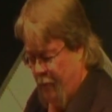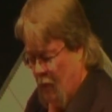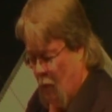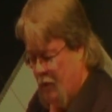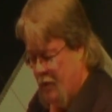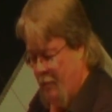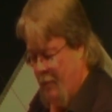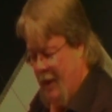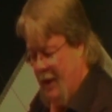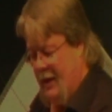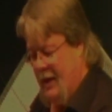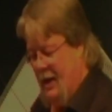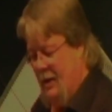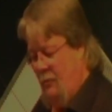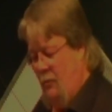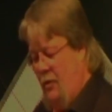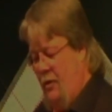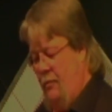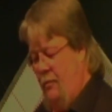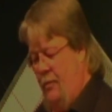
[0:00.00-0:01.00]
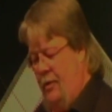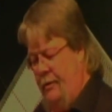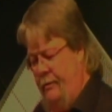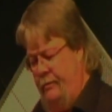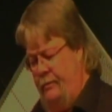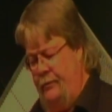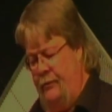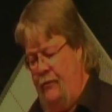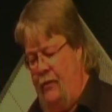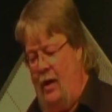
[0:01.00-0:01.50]
Would you bow your head with me?
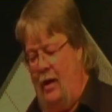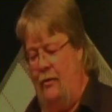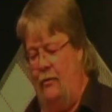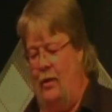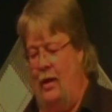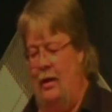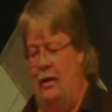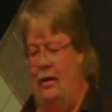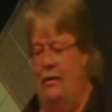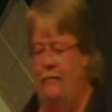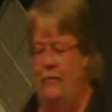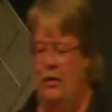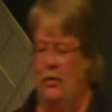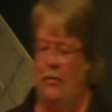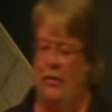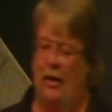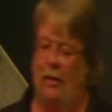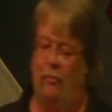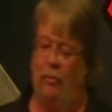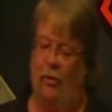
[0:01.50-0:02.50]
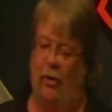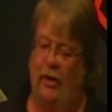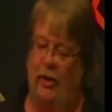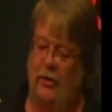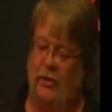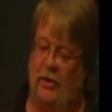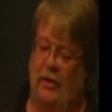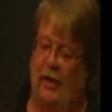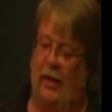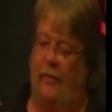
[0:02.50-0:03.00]
Father, I love you and I
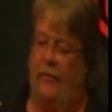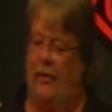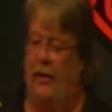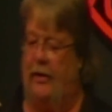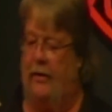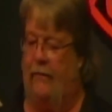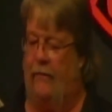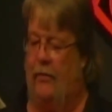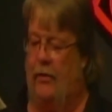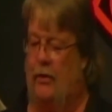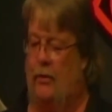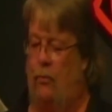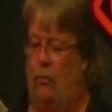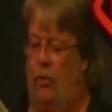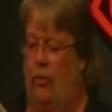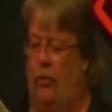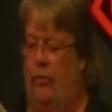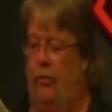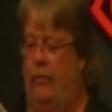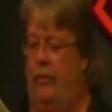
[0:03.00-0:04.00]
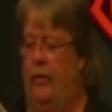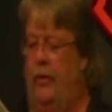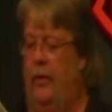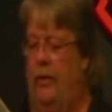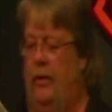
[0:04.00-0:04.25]
praise you and I thank you for this word.